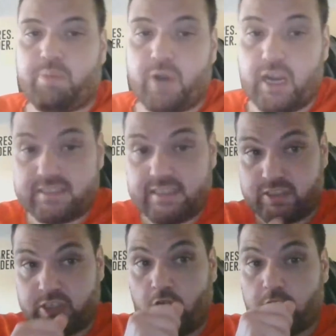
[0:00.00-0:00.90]

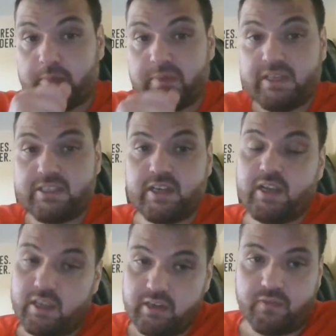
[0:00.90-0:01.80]
processed garbage,
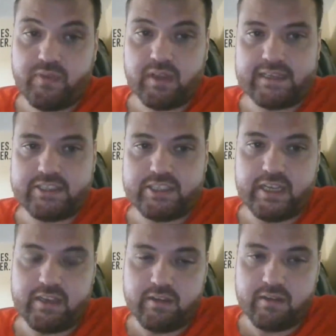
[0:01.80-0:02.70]
you'll feel like
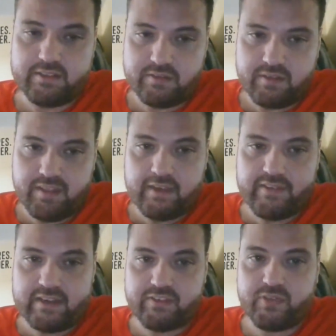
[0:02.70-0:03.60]
shit. You think of
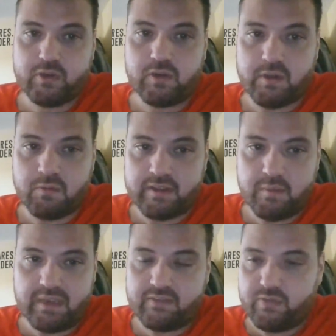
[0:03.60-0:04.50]
it as fuel. You want the
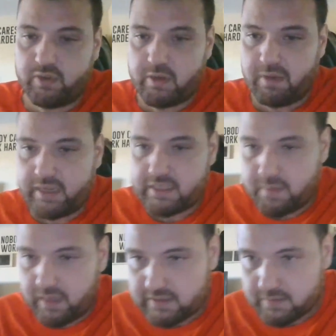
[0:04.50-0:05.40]
best fuel in your body as
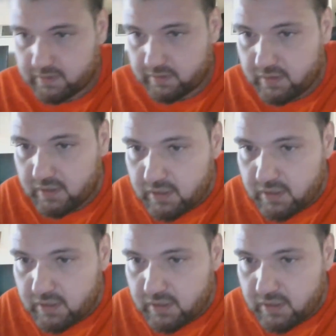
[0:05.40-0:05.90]
possible.